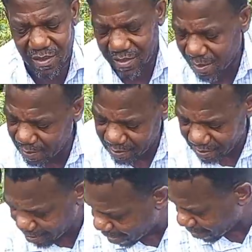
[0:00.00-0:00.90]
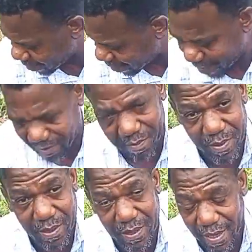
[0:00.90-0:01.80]
I mean, these guys can get
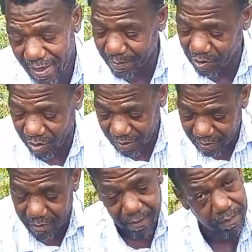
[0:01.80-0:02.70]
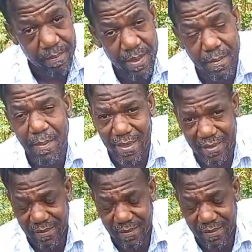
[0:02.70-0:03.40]
big, like I'm talking massive,